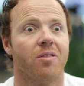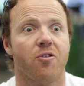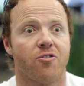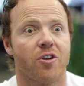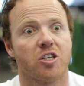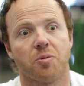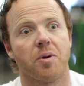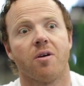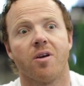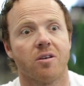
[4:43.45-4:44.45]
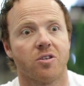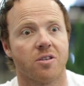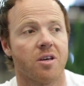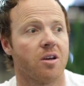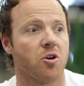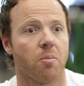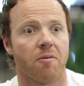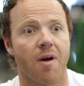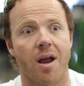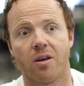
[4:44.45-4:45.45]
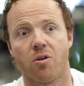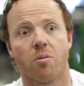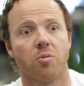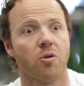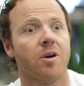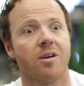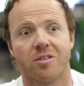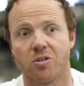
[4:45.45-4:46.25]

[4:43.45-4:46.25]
There's an experience that you're providing your employees,